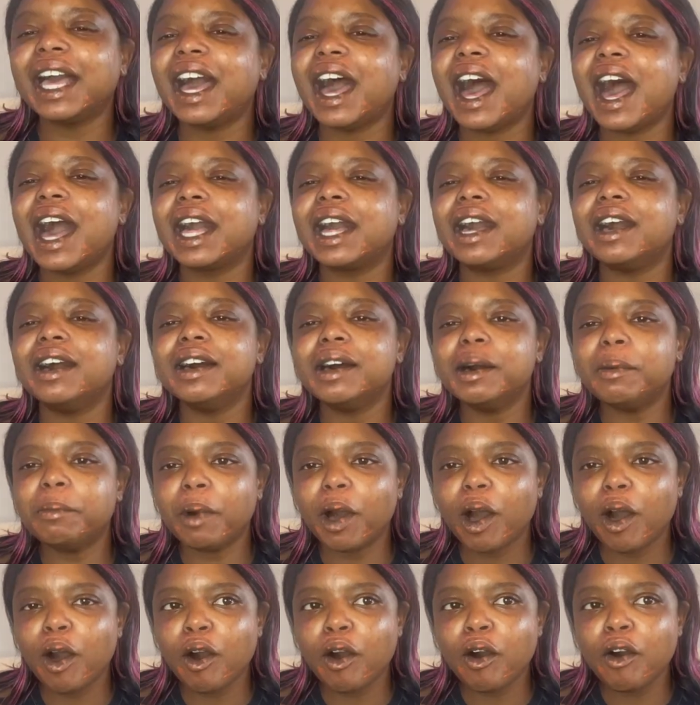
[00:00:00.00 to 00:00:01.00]
I come
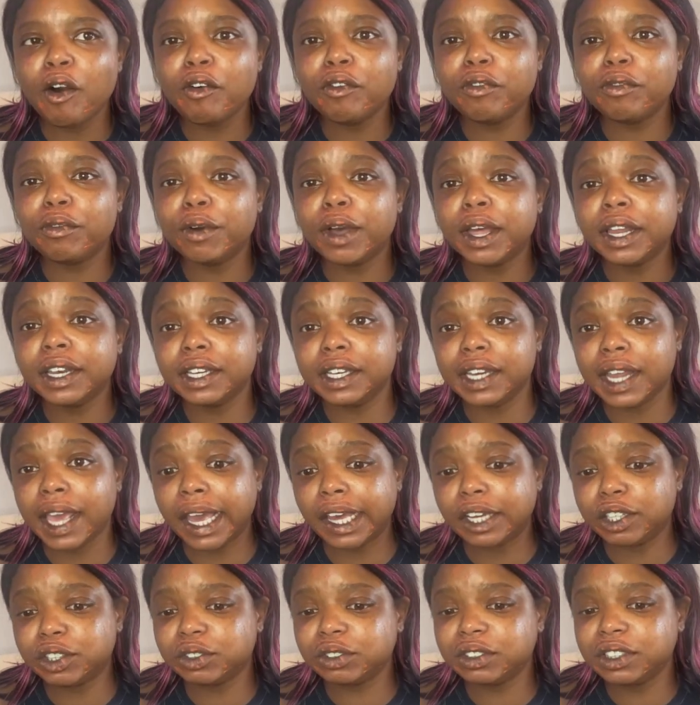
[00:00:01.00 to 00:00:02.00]
off
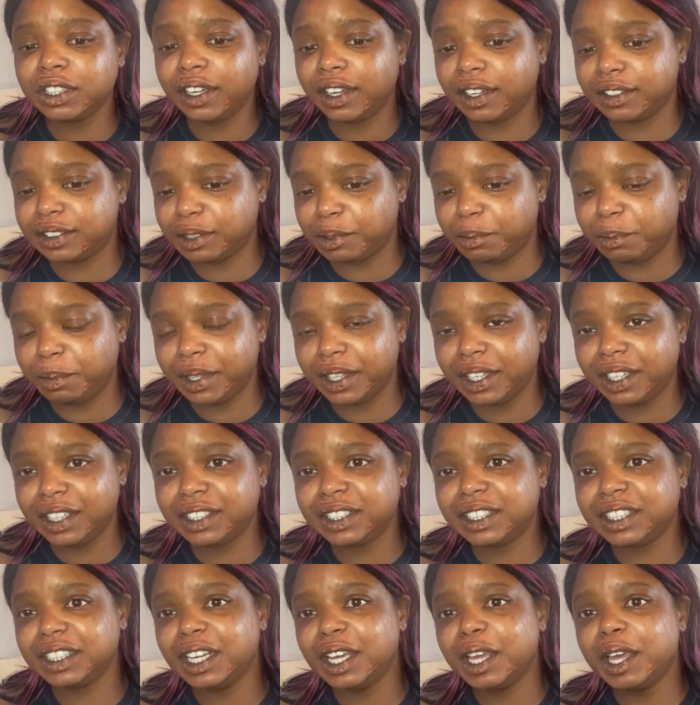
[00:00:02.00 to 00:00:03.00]
naturally as a
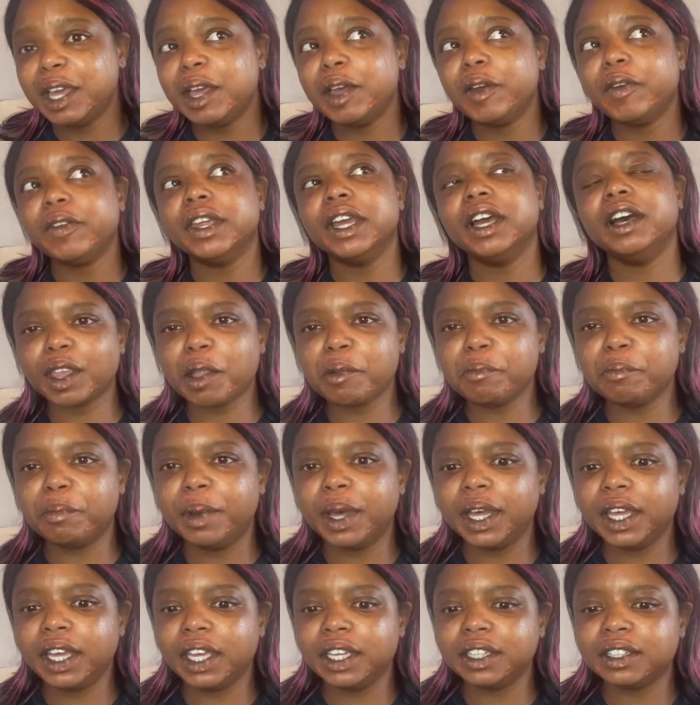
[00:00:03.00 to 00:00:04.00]
bitch,
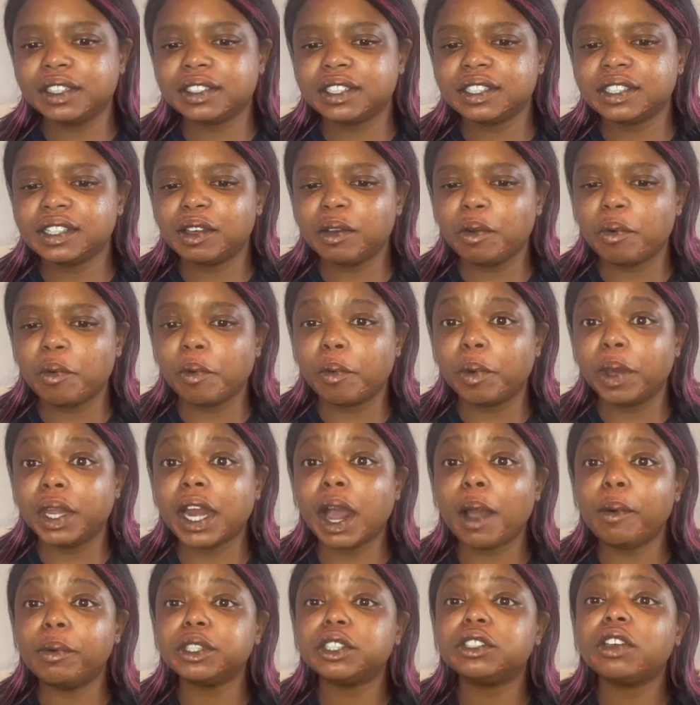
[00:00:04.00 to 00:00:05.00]
but when I
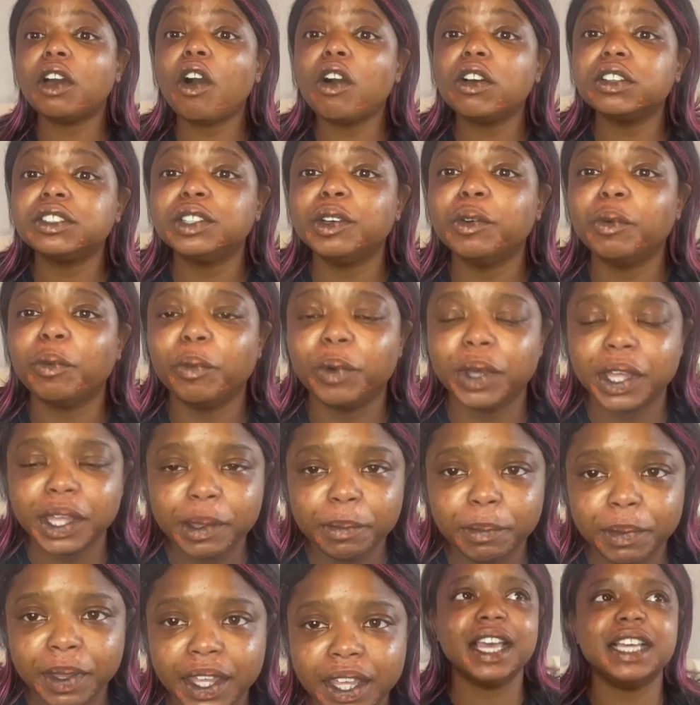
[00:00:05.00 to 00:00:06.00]
would talk to
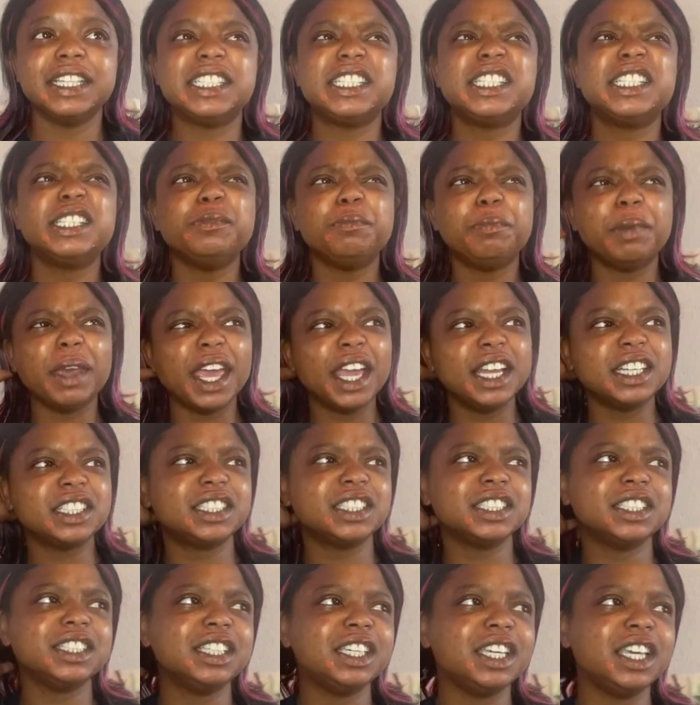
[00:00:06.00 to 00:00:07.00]
women,
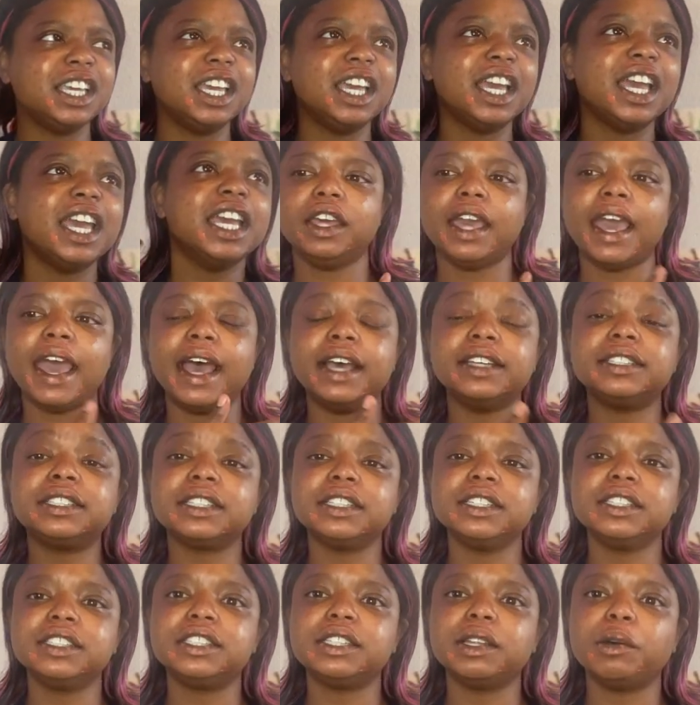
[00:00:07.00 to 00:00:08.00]
especially
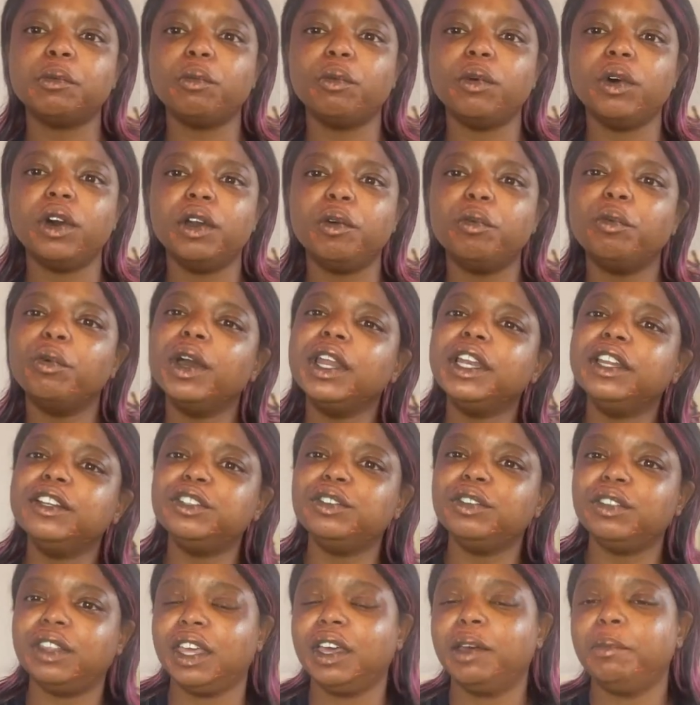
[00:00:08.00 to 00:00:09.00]
asking someone, what did
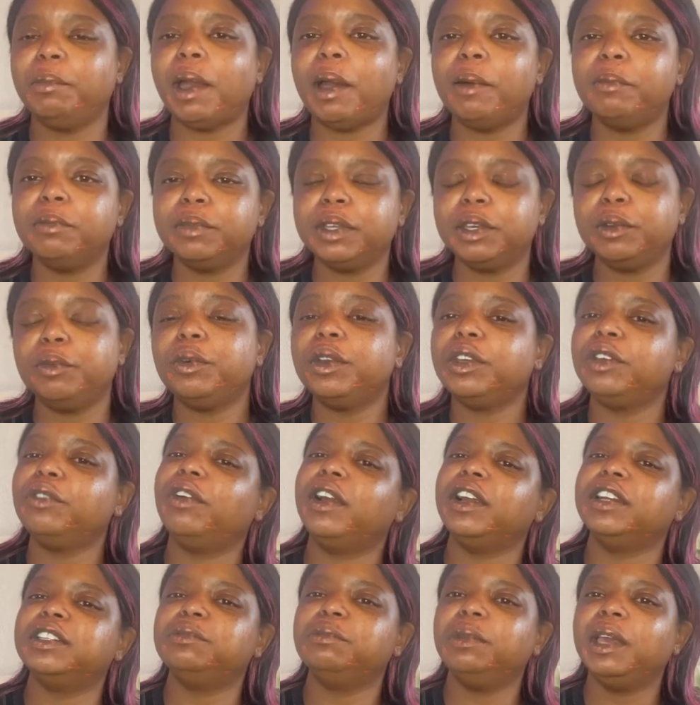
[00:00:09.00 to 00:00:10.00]
you think about me when you
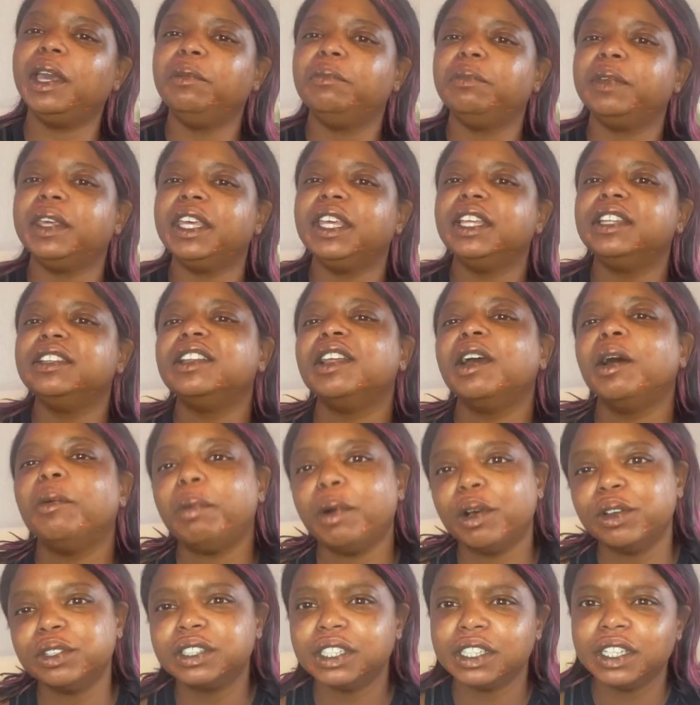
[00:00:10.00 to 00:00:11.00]
first met me,
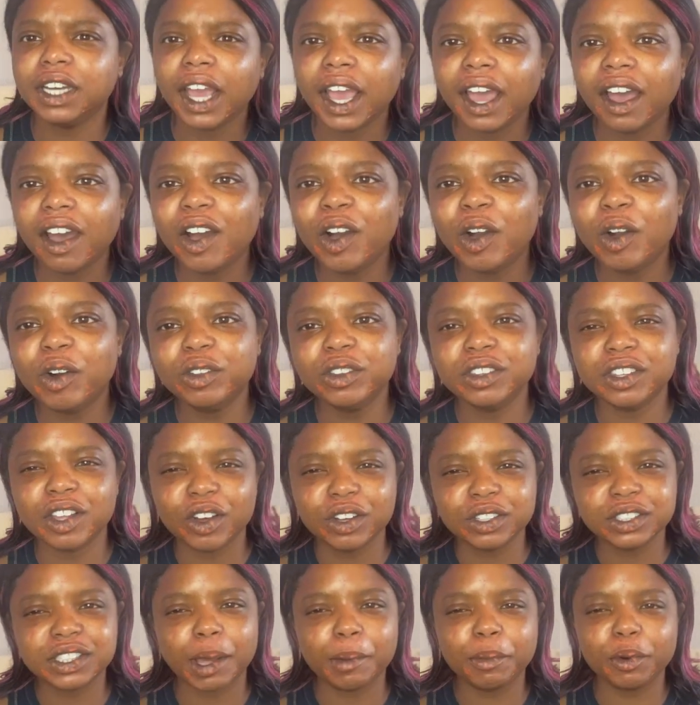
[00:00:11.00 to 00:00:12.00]
opposed to now,
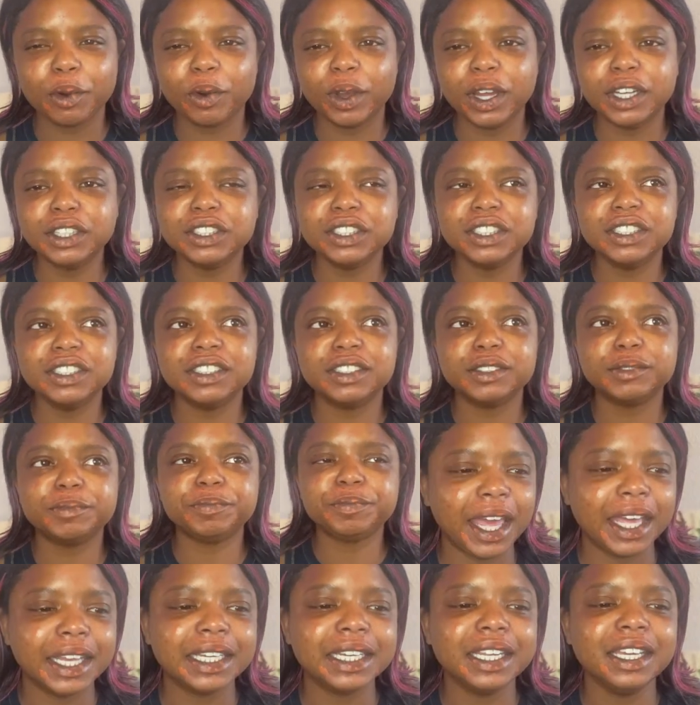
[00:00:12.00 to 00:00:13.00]
those type of questions,
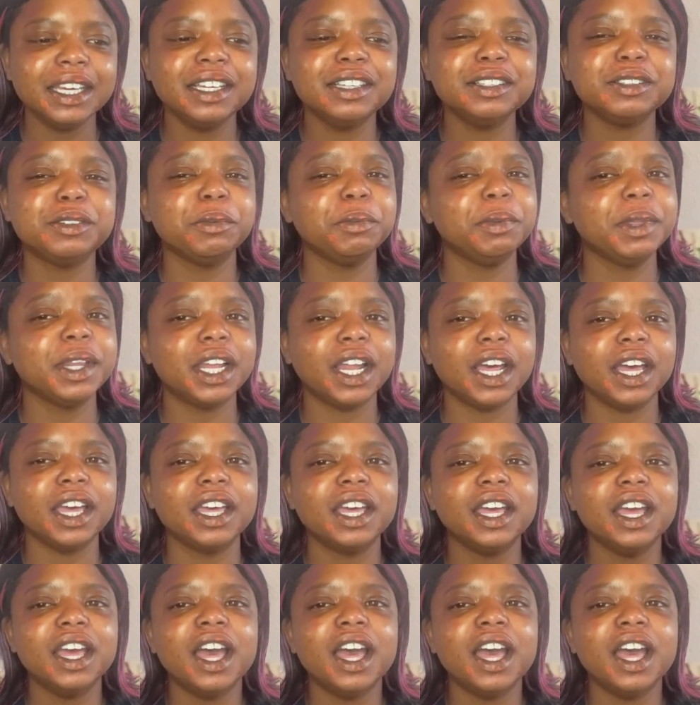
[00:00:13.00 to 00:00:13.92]
like niggas would be like,